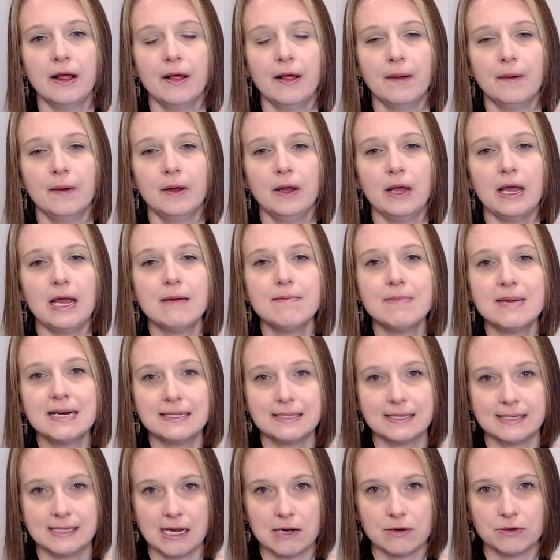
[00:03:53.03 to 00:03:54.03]
It might
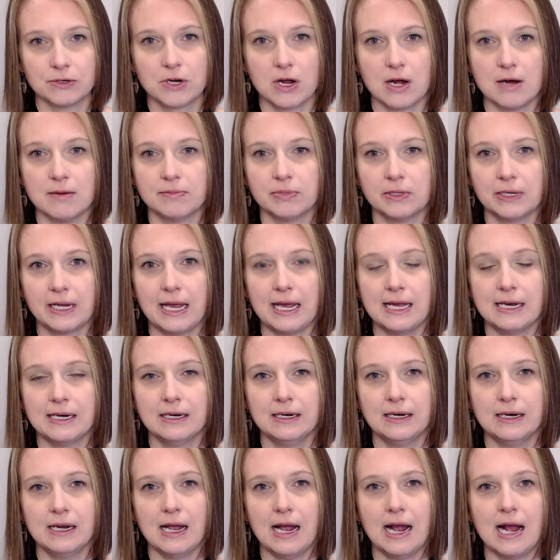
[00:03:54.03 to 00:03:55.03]
sound
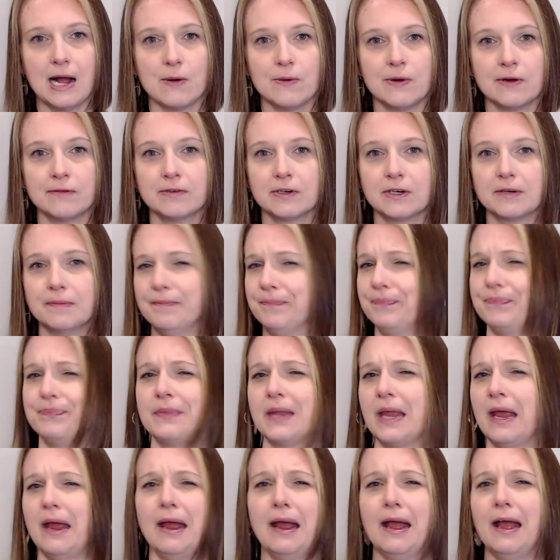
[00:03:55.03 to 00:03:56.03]
complicated, however,
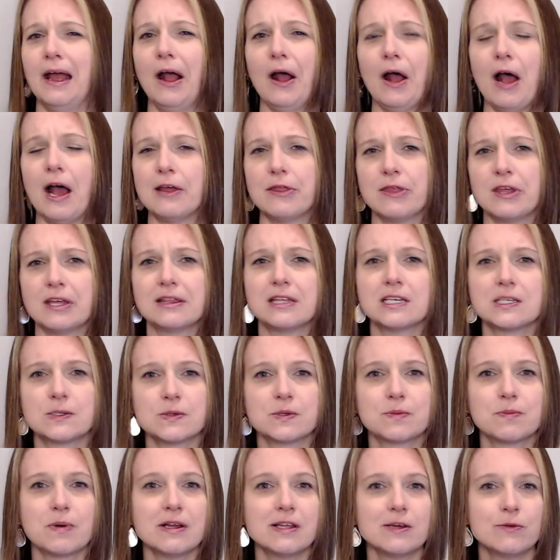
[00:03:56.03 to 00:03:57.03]
I think this was
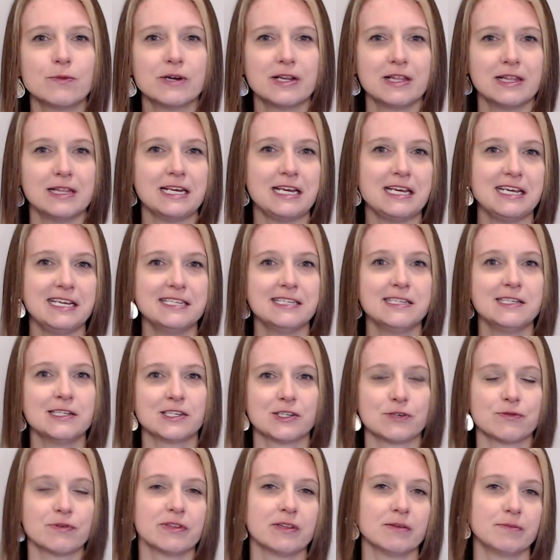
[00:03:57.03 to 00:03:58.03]
probably one of the easiest
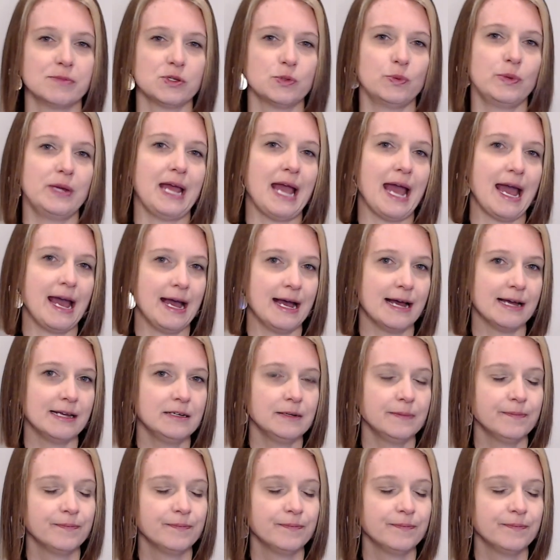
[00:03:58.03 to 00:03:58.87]
rhythms we had.